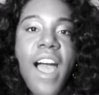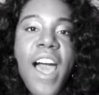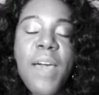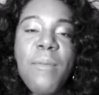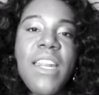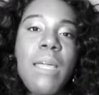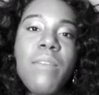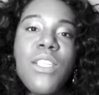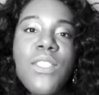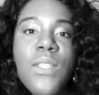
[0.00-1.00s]
Hi, my name
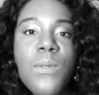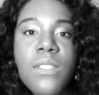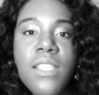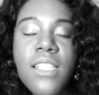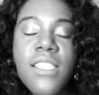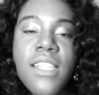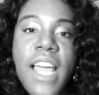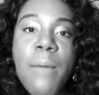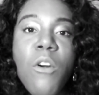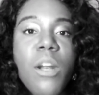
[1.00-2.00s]
is Toots, and
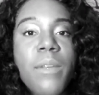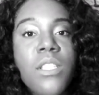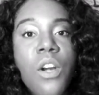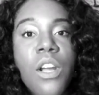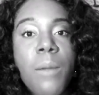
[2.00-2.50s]
today I'm going to be talking